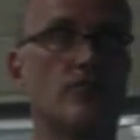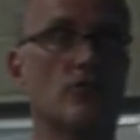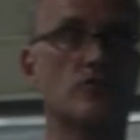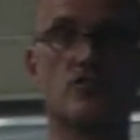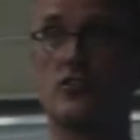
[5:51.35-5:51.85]

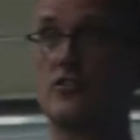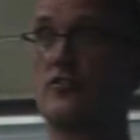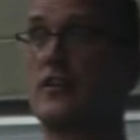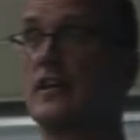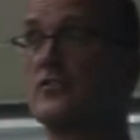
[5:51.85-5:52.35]
those sorts of
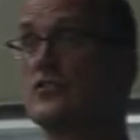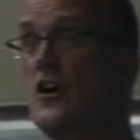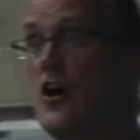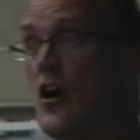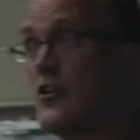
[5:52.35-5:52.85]
things
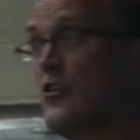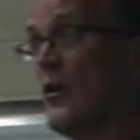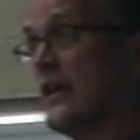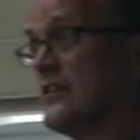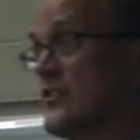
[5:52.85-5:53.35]
are
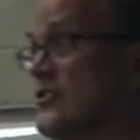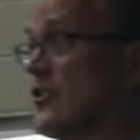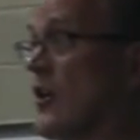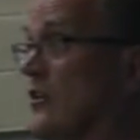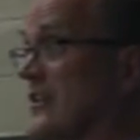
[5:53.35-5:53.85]
going to
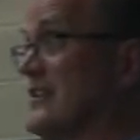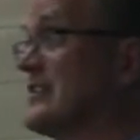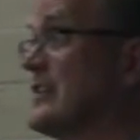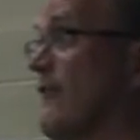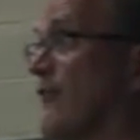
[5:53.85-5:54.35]
start
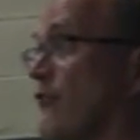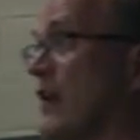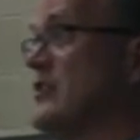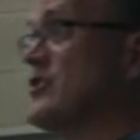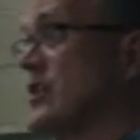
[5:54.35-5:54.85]

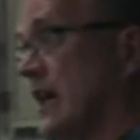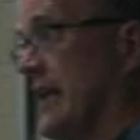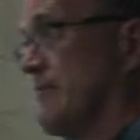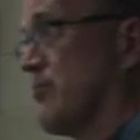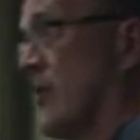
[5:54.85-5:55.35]

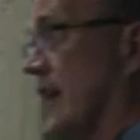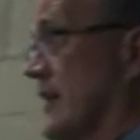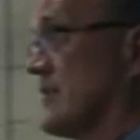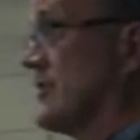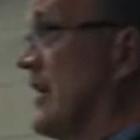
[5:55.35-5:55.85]
differentiating
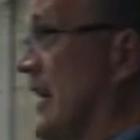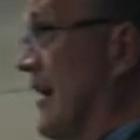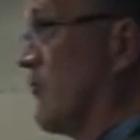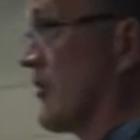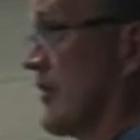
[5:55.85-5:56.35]
products.
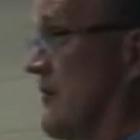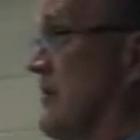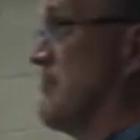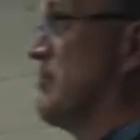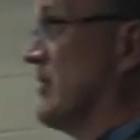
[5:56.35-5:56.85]
And we're going to
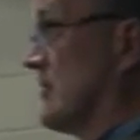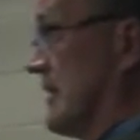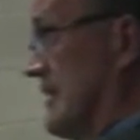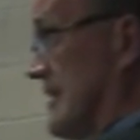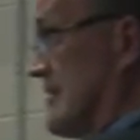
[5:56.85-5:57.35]
be
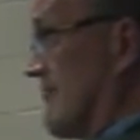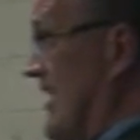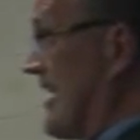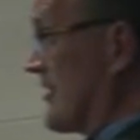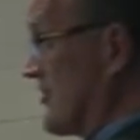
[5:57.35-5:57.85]
building these
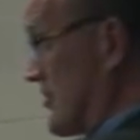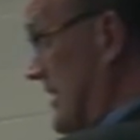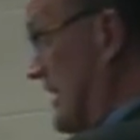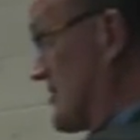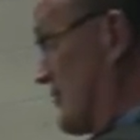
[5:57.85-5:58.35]
value
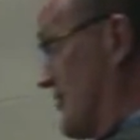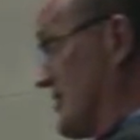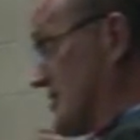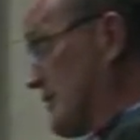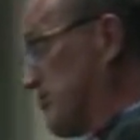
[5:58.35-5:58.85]
chains or
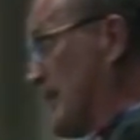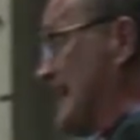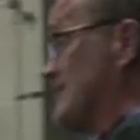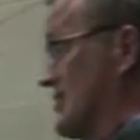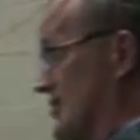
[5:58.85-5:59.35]
these
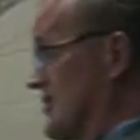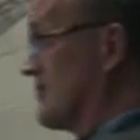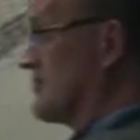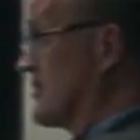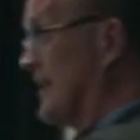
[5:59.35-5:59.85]
supply
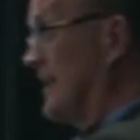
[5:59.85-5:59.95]
systems